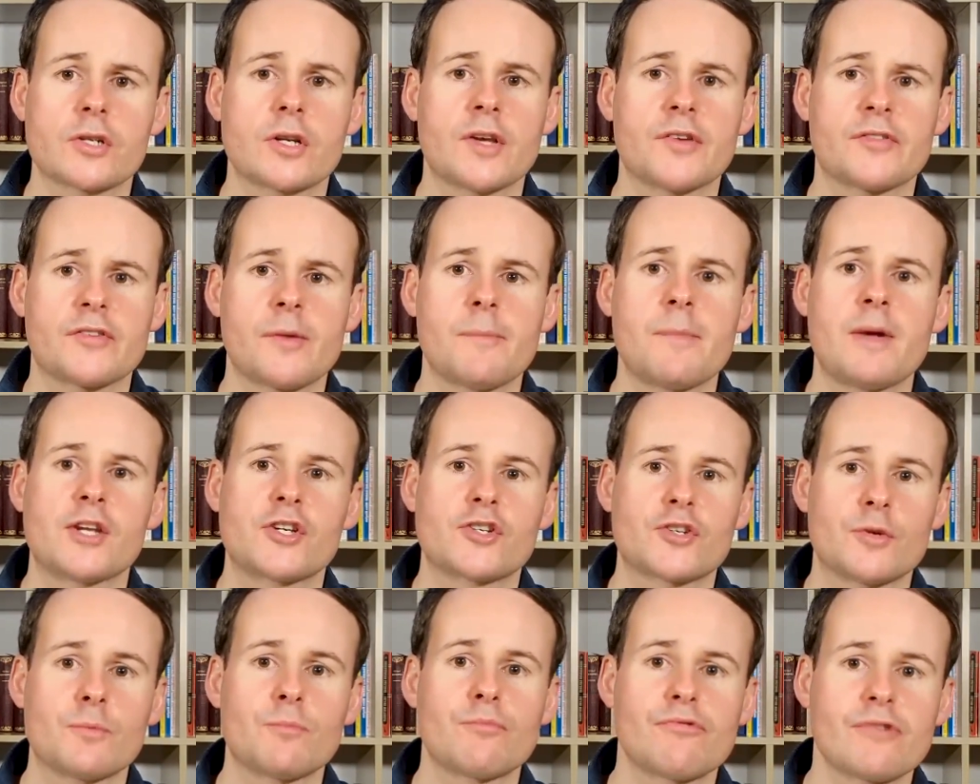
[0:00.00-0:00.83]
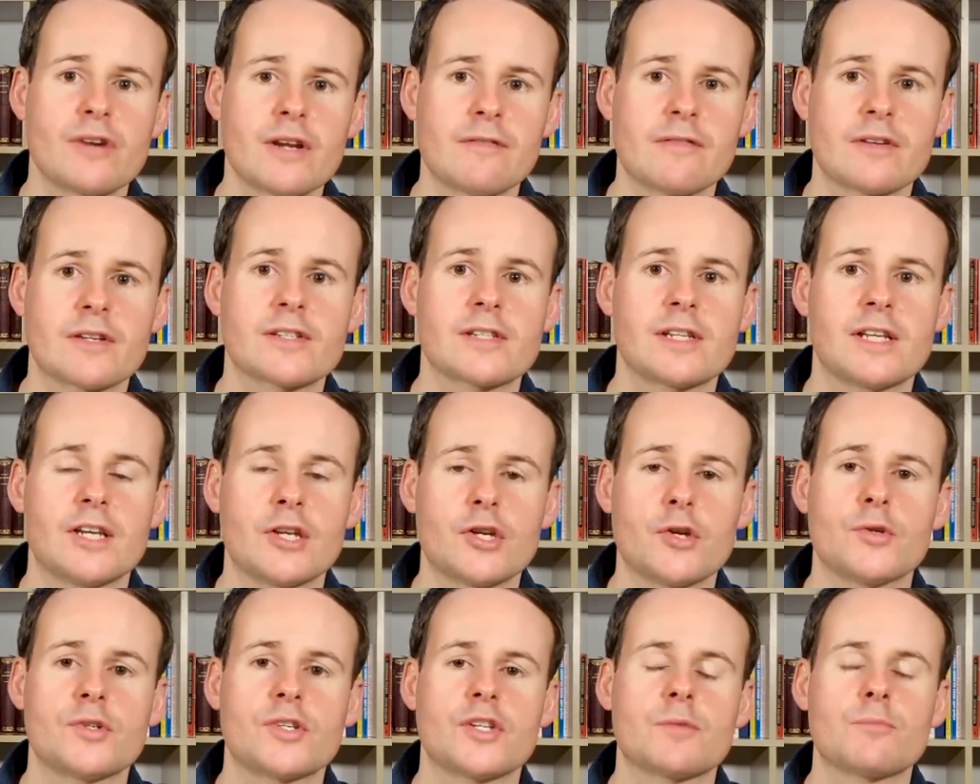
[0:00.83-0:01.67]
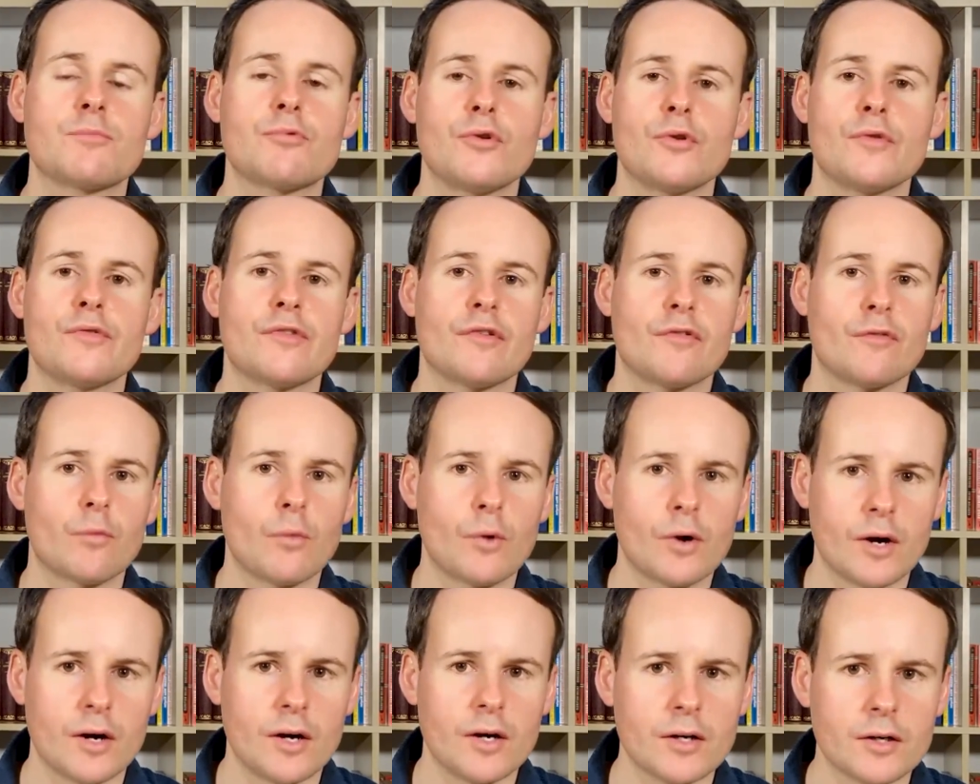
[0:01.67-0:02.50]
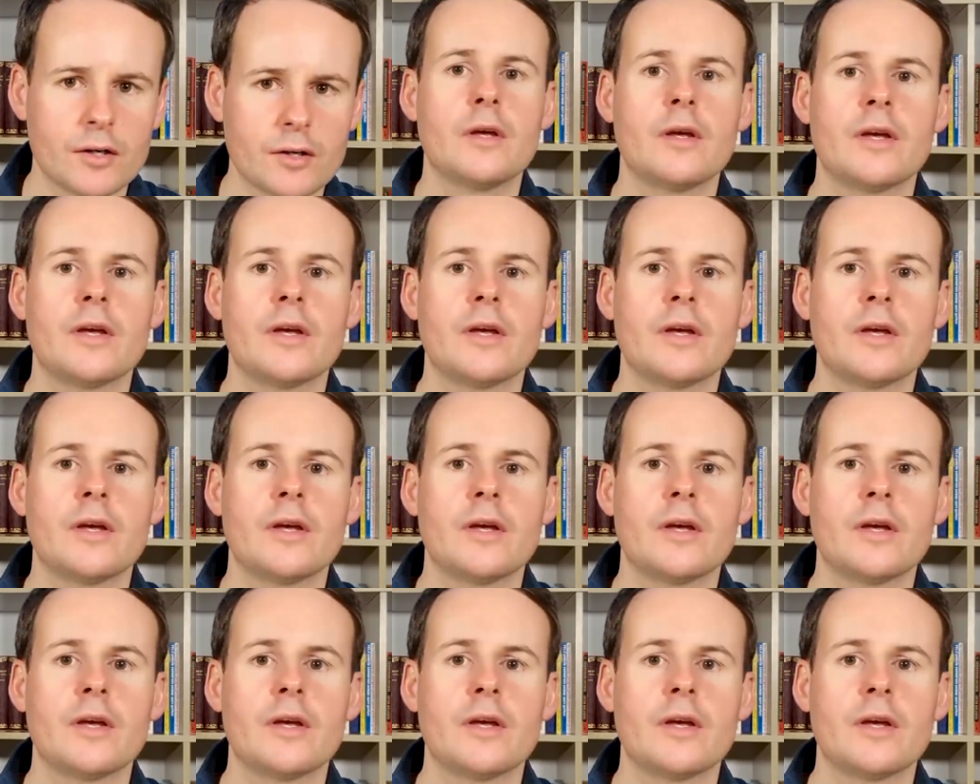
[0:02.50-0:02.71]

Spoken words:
as I mentioned previously, uses proof of work,